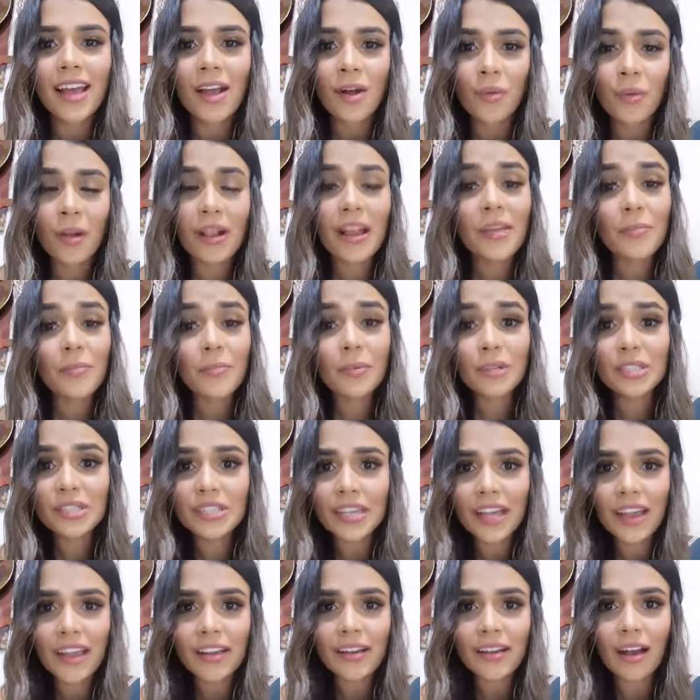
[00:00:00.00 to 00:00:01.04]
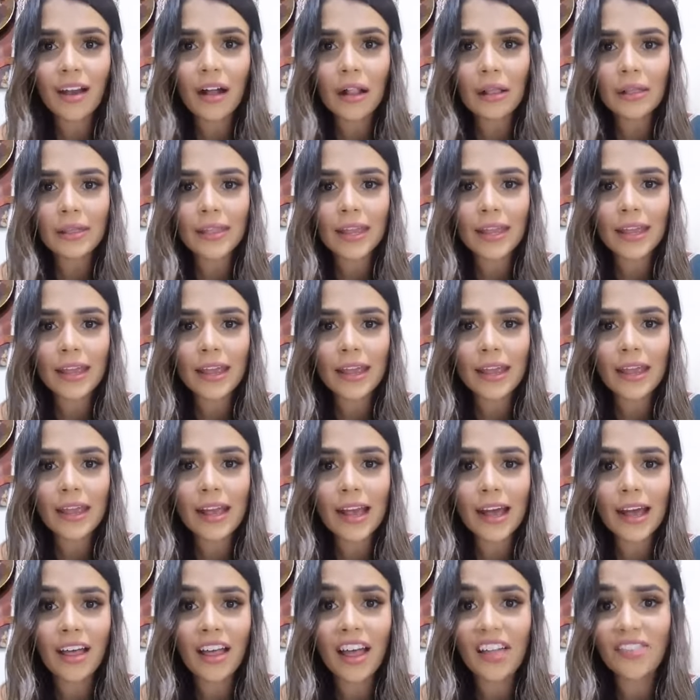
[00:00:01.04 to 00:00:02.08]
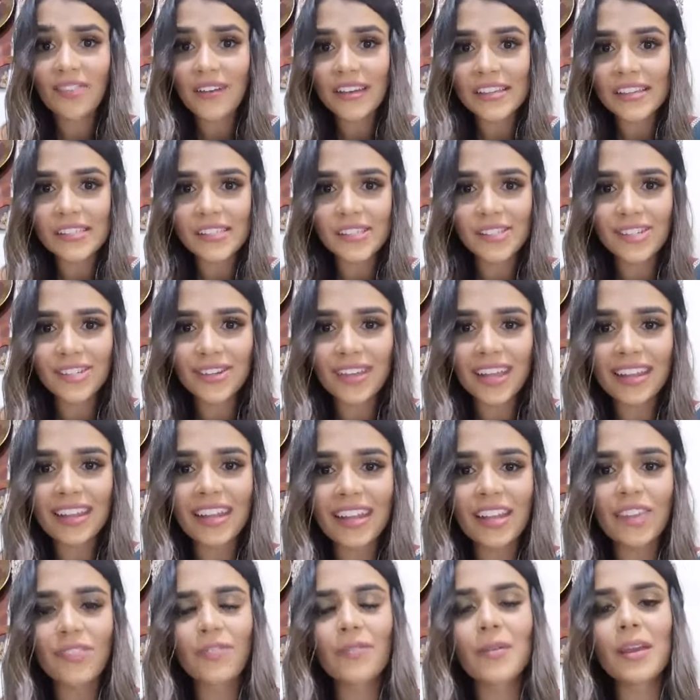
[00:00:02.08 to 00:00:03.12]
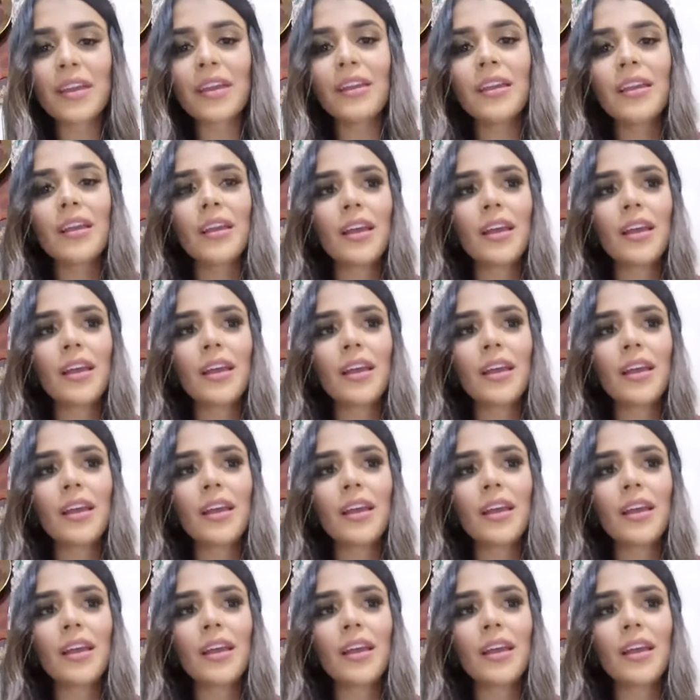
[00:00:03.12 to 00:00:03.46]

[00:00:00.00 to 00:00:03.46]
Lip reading: Well, I appreciate all the advices you can give me,